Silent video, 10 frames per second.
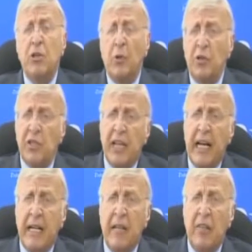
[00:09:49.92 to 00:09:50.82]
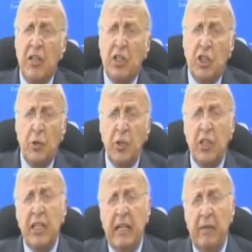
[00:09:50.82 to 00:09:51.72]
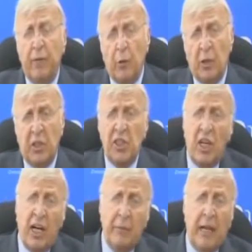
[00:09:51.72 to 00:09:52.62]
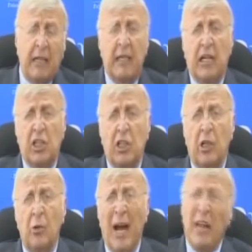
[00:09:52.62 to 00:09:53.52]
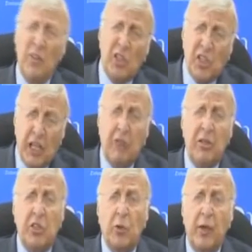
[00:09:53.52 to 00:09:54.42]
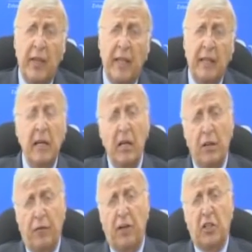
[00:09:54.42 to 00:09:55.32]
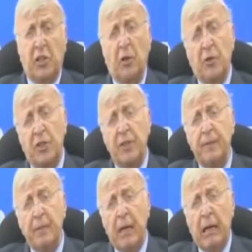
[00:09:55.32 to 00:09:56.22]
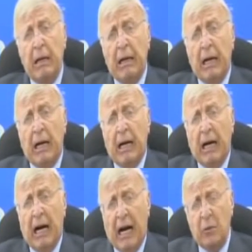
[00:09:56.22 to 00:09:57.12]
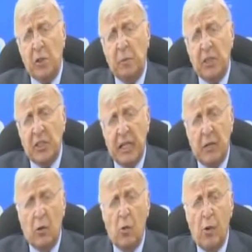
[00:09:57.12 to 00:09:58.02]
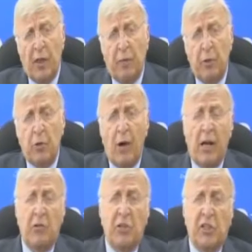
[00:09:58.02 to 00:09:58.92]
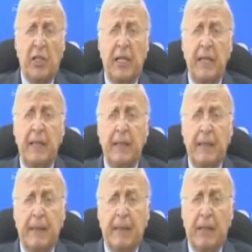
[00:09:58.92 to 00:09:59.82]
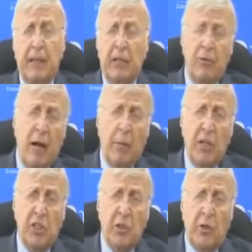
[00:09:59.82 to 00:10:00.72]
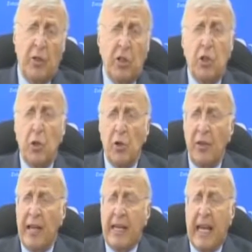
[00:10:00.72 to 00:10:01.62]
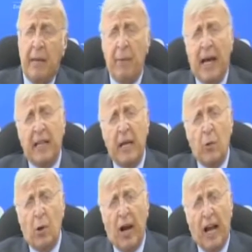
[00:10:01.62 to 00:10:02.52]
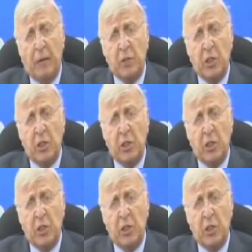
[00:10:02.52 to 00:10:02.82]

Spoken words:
and to understanding the Jewish influence on Michelangelo and the secrets within the frescoes. I was busy with bureaucracy. The rabbis took the tour, they came back, they were